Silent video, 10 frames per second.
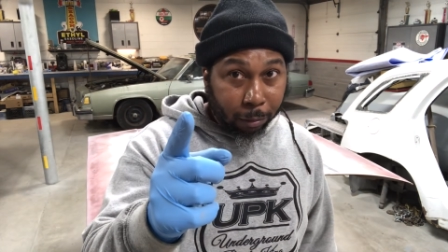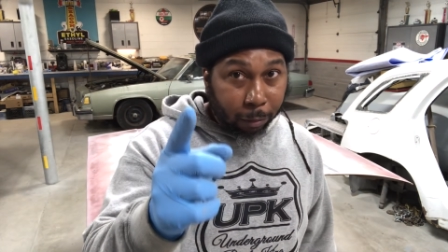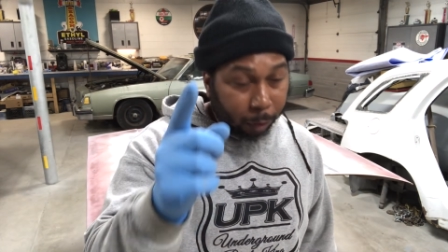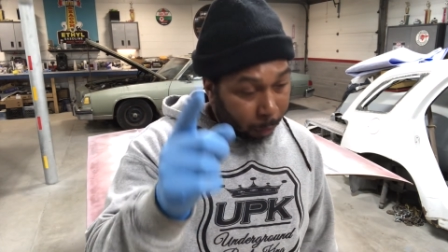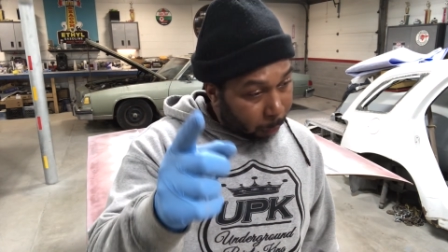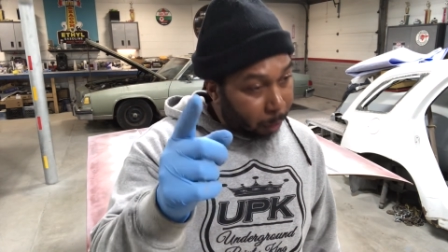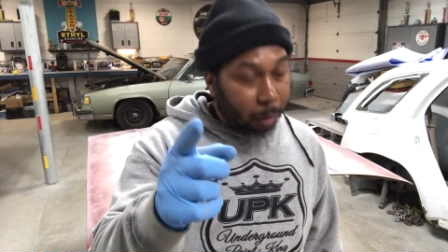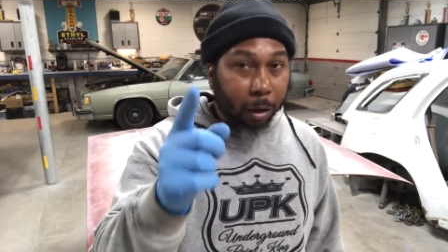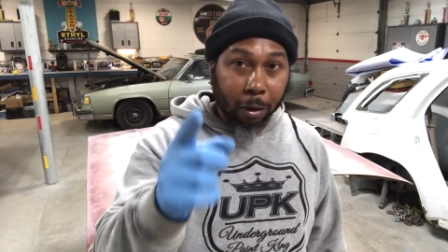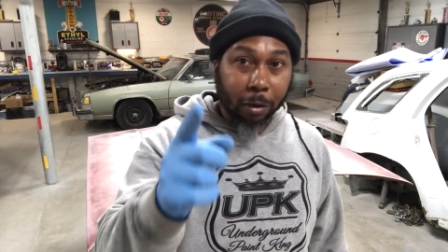Yes,
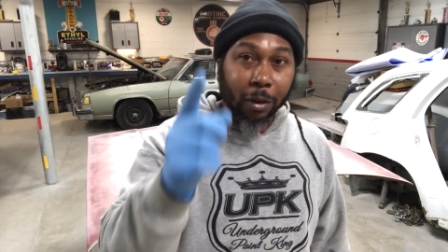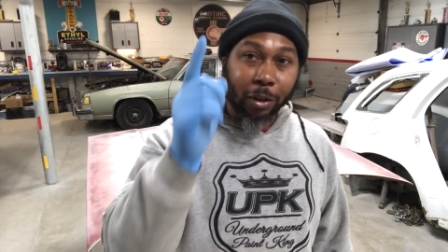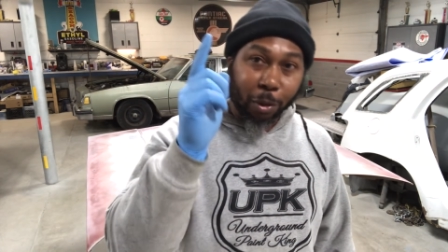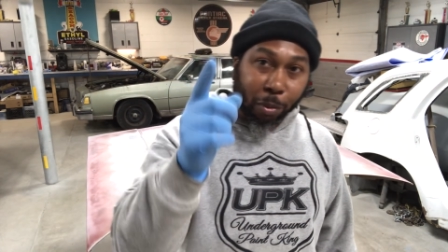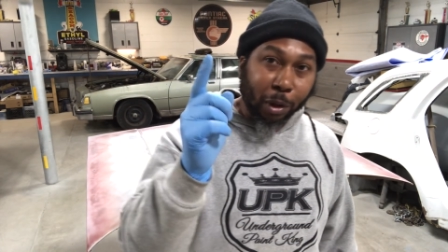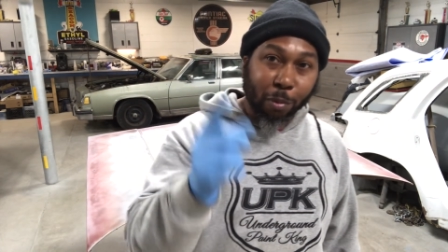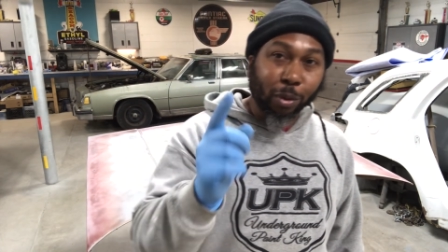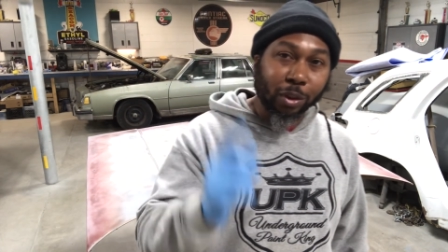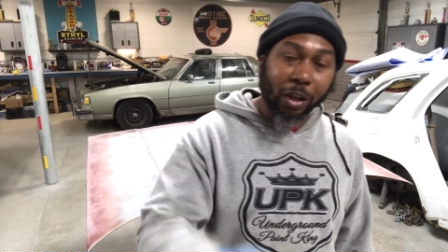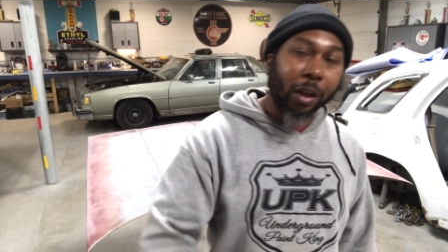sir, the
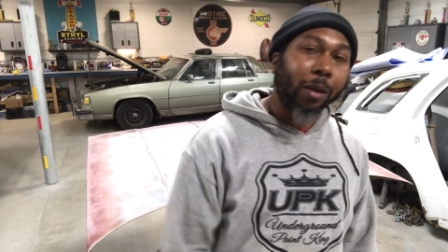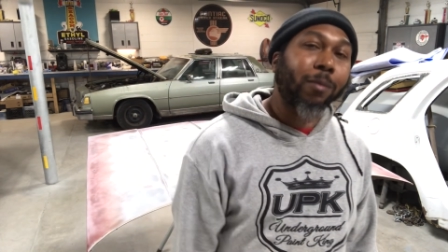People's Champ.